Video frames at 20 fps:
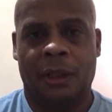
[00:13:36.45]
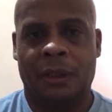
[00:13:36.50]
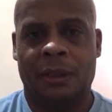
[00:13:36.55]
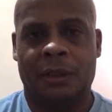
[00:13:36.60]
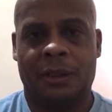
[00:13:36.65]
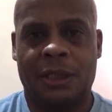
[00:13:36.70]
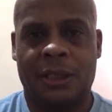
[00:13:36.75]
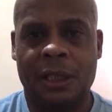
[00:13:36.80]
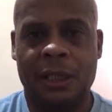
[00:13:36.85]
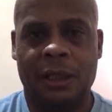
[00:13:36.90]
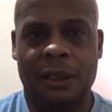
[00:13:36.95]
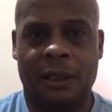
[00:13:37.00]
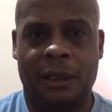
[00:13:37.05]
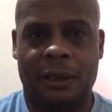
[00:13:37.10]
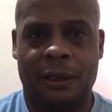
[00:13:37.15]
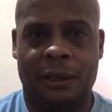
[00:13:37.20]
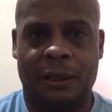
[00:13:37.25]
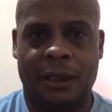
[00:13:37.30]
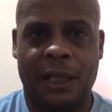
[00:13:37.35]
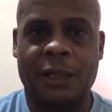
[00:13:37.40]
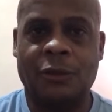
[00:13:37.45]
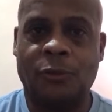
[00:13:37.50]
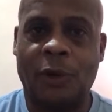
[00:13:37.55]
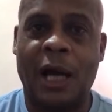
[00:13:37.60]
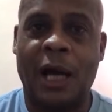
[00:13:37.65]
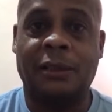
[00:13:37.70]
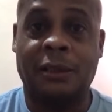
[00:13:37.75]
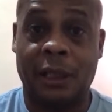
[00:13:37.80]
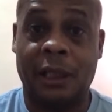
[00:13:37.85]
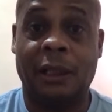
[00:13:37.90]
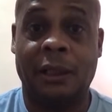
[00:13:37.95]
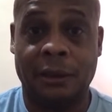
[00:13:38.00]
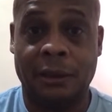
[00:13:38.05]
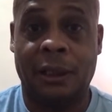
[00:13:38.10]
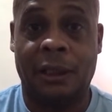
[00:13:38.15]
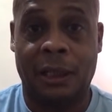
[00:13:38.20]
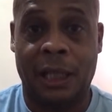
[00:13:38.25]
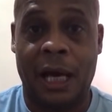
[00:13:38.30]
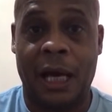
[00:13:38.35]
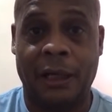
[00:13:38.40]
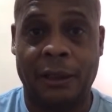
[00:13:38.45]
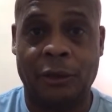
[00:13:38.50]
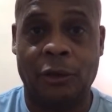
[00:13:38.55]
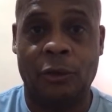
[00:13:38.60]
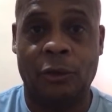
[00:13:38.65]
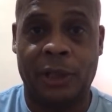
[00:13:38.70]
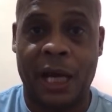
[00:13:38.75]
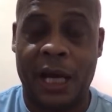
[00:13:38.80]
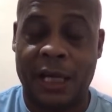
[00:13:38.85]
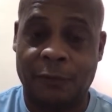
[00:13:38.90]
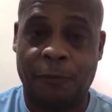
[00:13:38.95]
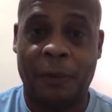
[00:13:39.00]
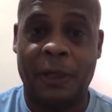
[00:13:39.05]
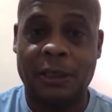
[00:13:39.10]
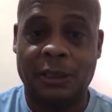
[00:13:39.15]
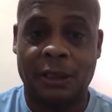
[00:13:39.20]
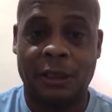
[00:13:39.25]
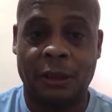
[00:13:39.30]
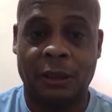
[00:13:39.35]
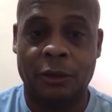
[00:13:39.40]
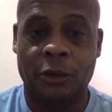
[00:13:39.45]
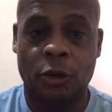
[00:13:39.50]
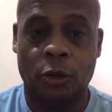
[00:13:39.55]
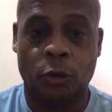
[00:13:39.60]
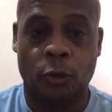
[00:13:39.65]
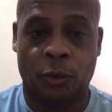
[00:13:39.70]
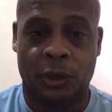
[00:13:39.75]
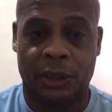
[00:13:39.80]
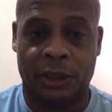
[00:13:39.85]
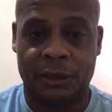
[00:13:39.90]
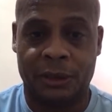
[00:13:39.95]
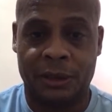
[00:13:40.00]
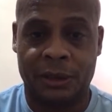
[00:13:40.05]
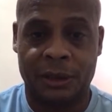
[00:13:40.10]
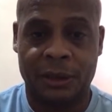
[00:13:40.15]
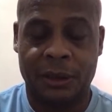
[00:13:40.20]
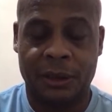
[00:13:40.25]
See, that's why I tell a lot of you guys, especially the new ones,